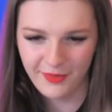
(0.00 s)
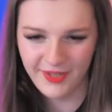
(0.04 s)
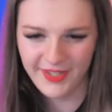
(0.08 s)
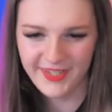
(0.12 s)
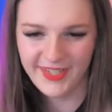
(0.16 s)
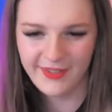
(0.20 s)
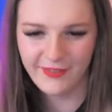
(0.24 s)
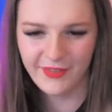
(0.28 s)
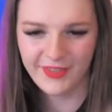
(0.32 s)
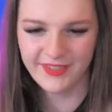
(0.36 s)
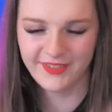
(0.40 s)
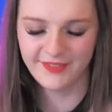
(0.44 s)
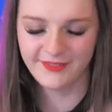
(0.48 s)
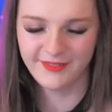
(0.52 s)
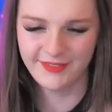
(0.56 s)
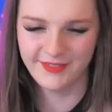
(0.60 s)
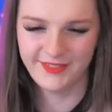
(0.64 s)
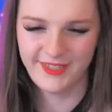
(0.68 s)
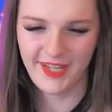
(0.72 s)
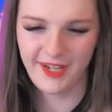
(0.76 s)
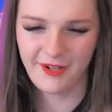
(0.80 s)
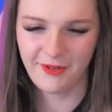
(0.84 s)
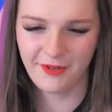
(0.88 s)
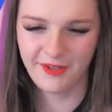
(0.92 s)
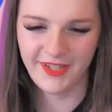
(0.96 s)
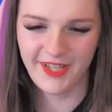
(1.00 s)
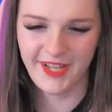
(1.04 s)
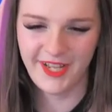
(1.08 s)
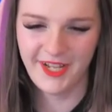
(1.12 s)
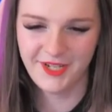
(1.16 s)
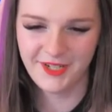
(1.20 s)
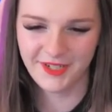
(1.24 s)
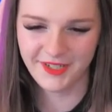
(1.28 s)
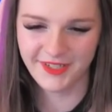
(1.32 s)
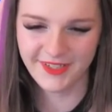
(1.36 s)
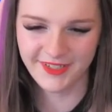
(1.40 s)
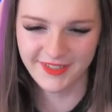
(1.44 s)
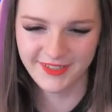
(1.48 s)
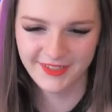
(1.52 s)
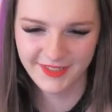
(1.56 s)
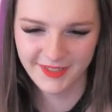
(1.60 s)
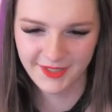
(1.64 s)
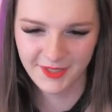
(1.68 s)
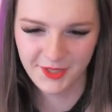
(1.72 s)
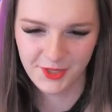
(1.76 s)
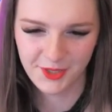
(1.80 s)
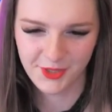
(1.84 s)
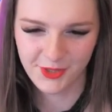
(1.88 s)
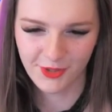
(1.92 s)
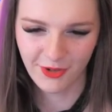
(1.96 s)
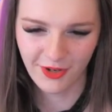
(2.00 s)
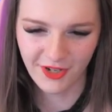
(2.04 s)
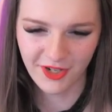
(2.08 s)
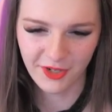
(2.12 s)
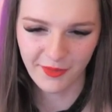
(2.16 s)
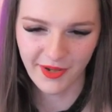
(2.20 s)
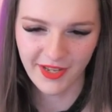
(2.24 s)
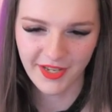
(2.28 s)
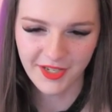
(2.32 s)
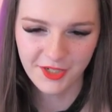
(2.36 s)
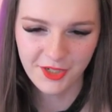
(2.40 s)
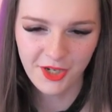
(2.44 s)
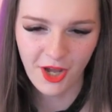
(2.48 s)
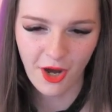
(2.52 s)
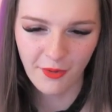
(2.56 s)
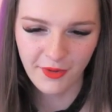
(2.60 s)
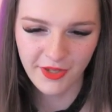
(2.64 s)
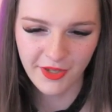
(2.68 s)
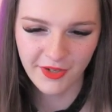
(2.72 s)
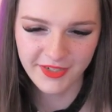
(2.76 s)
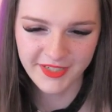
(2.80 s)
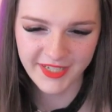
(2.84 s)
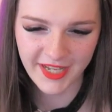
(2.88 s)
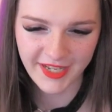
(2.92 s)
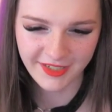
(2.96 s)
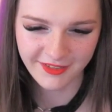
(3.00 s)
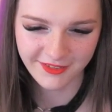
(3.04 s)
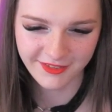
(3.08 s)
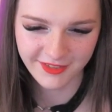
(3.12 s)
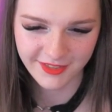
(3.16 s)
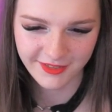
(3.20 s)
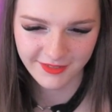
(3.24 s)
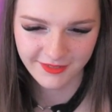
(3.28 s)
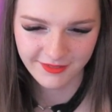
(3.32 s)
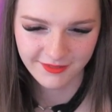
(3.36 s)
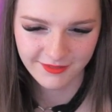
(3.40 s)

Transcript: really have a degradation kink. So underwear. No, you didn't.